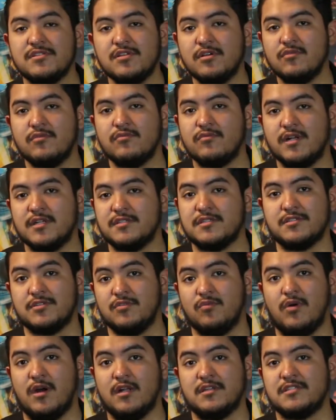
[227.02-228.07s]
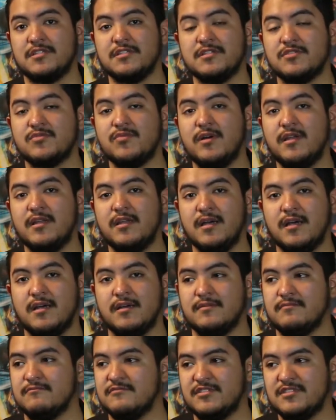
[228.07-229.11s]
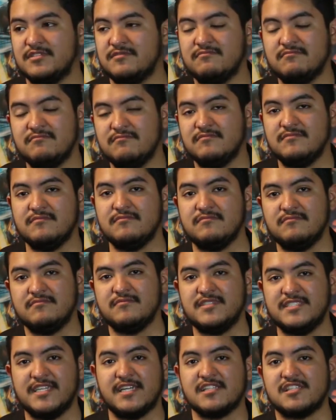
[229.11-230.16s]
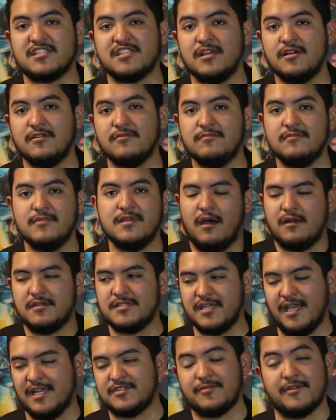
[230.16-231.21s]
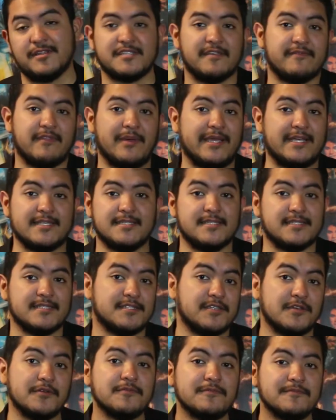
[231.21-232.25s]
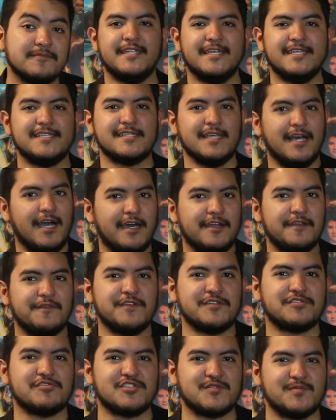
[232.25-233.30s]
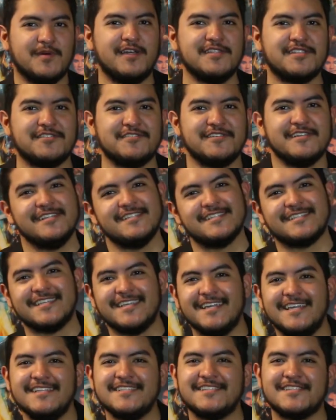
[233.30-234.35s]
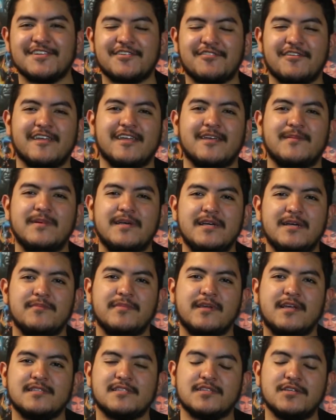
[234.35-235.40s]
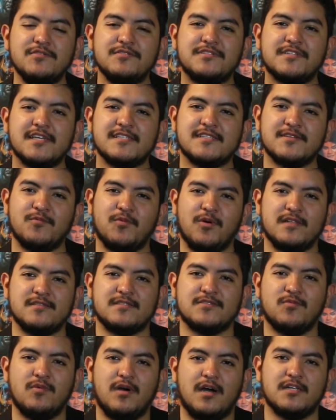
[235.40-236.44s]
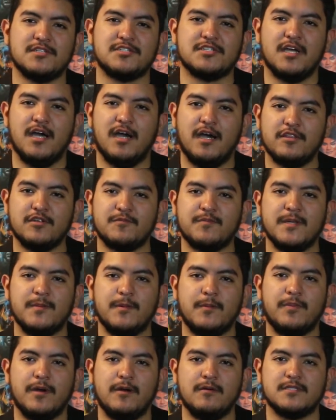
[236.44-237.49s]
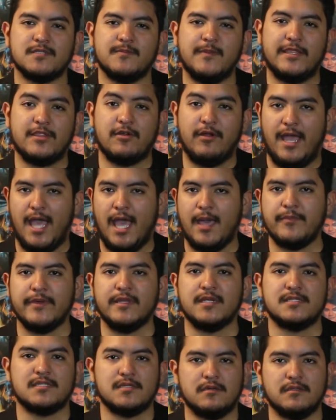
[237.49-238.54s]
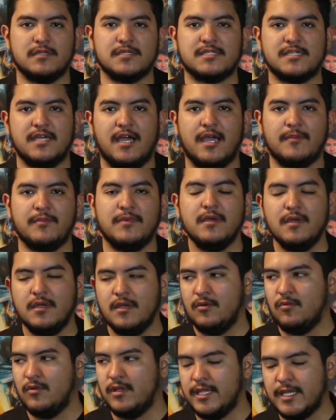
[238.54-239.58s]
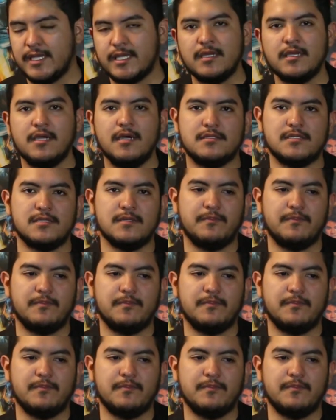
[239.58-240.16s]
no rush to watch this one. Just take it slow. Honestly, I just want to see if they make a season 2. Today's unofficial sponsor is Instagram. Because who doesn't want to watch other people post about their happiness during this time when they can go to